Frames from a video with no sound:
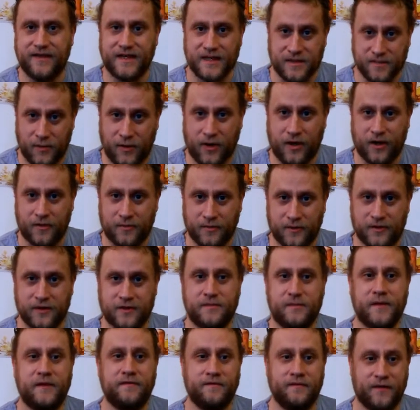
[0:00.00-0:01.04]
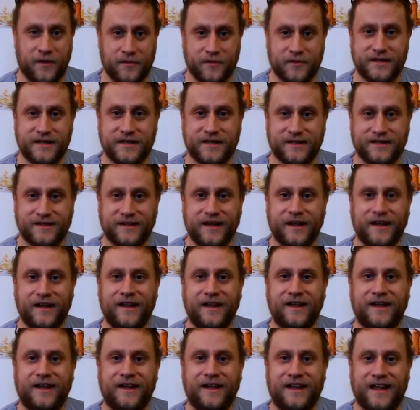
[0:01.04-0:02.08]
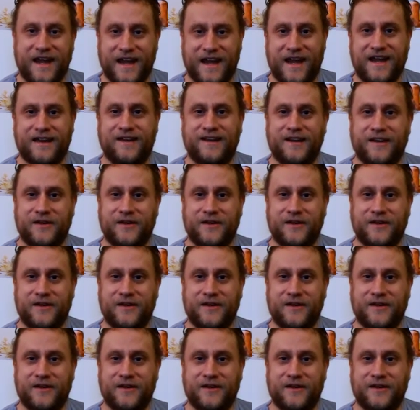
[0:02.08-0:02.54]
This Parliament has been voted in